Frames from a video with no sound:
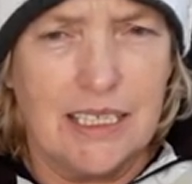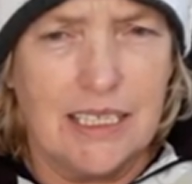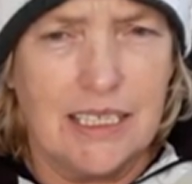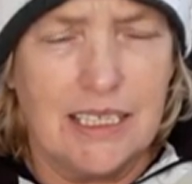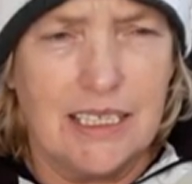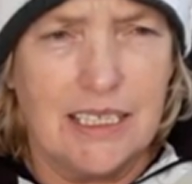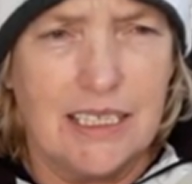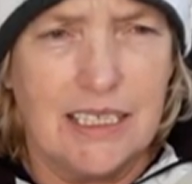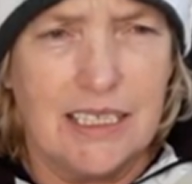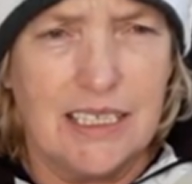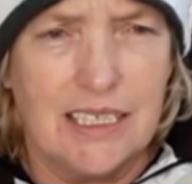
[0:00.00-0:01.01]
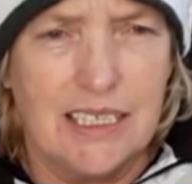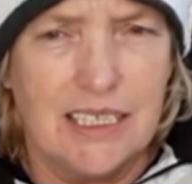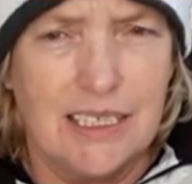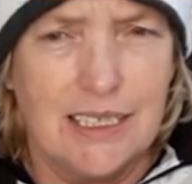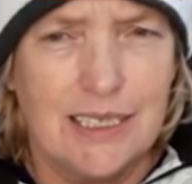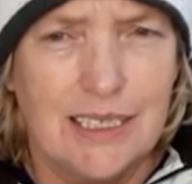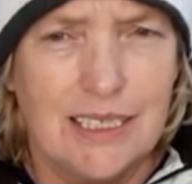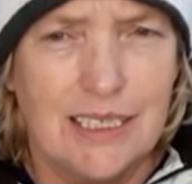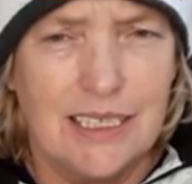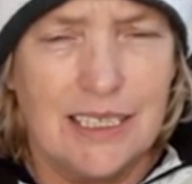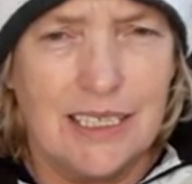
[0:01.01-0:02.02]

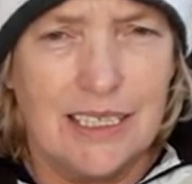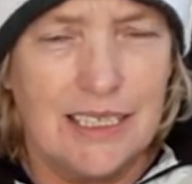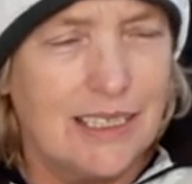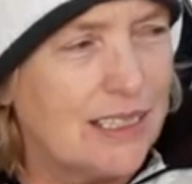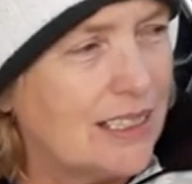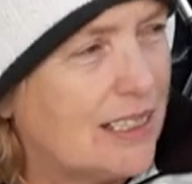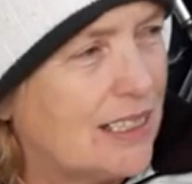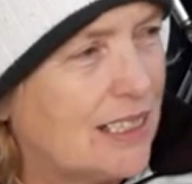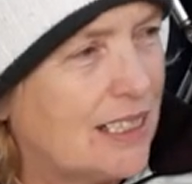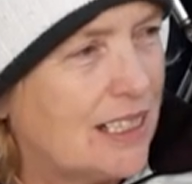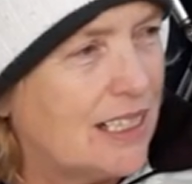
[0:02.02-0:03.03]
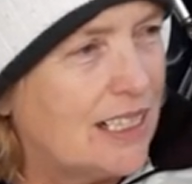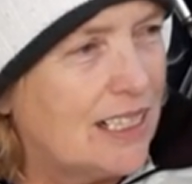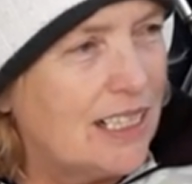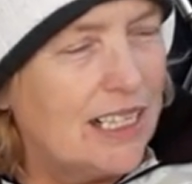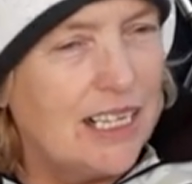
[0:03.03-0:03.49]
No words are spoken by the person on screen.